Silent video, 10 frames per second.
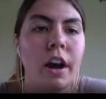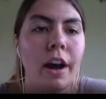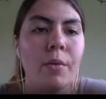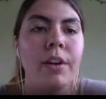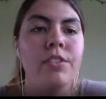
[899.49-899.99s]

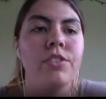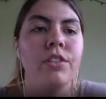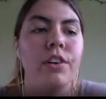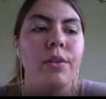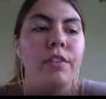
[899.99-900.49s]
I wanted to
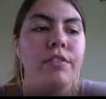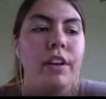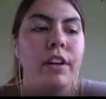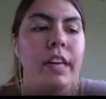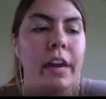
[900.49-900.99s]
know if
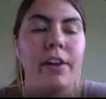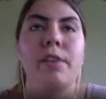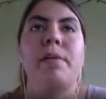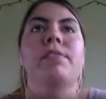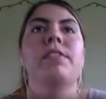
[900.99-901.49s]
they cared
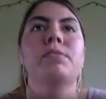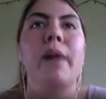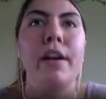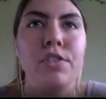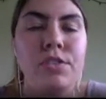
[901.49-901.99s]
about these
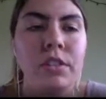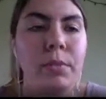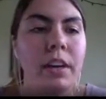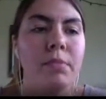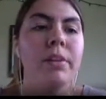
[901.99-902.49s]
badges that we had